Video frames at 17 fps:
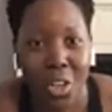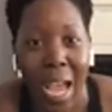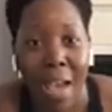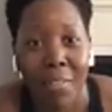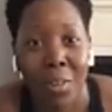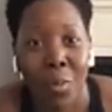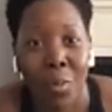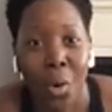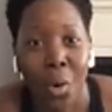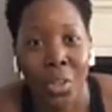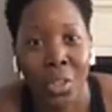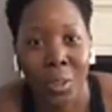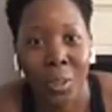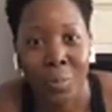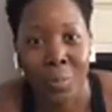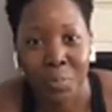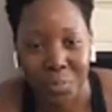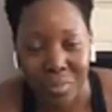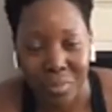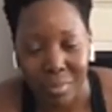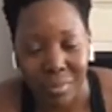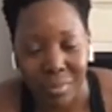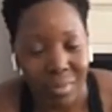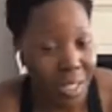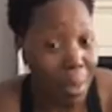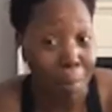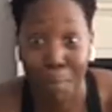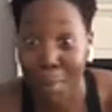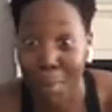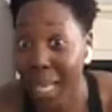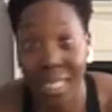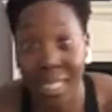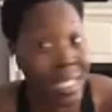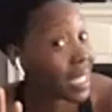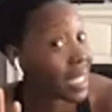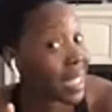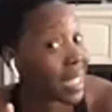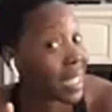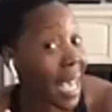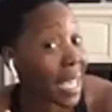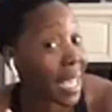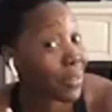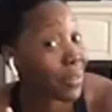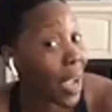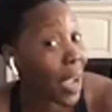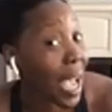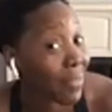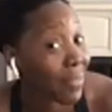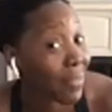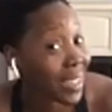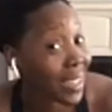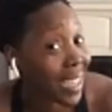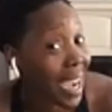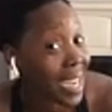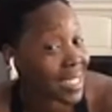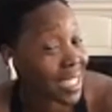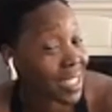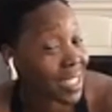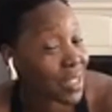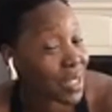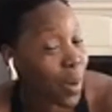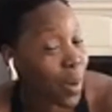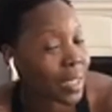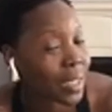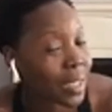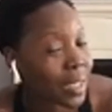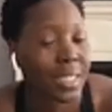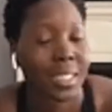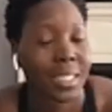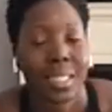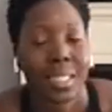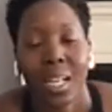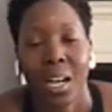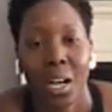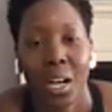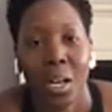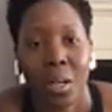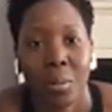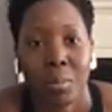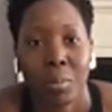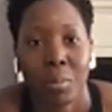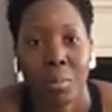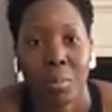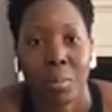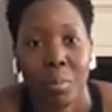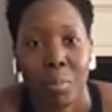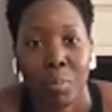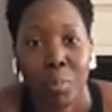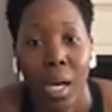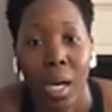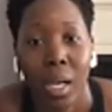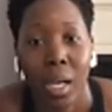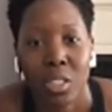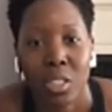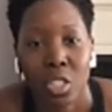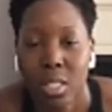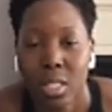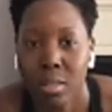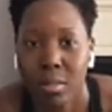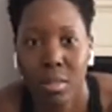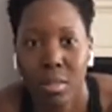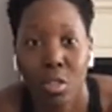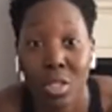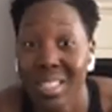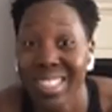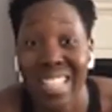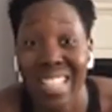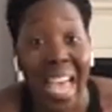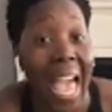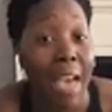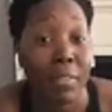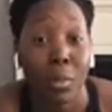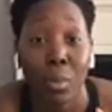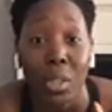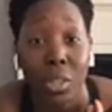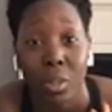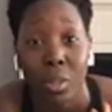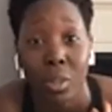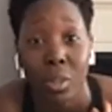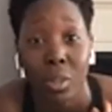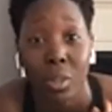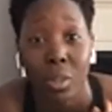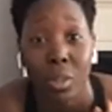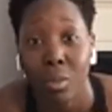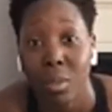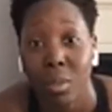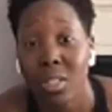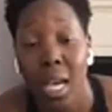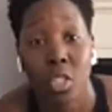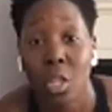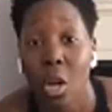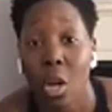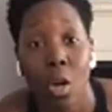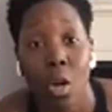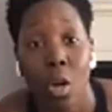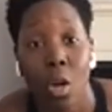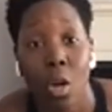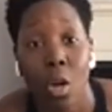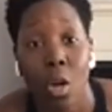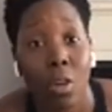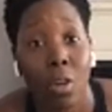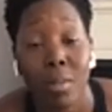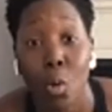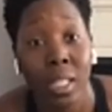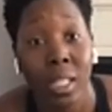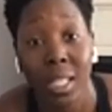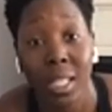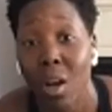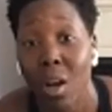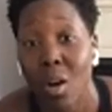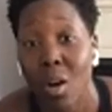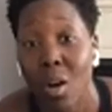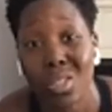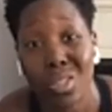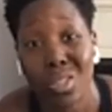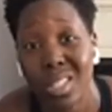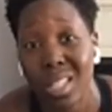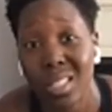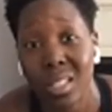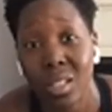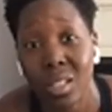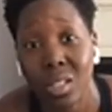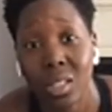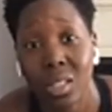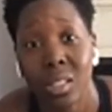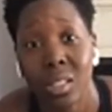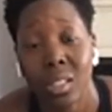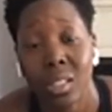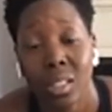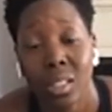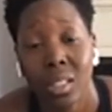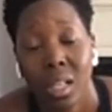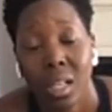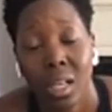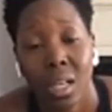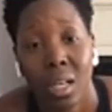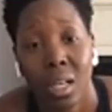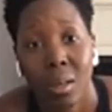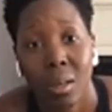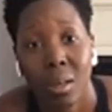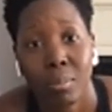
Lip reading: sure you're having water, balancing that if you're having cocktails as well. But just have it with you at all times. Start off in the morning. That also sets a good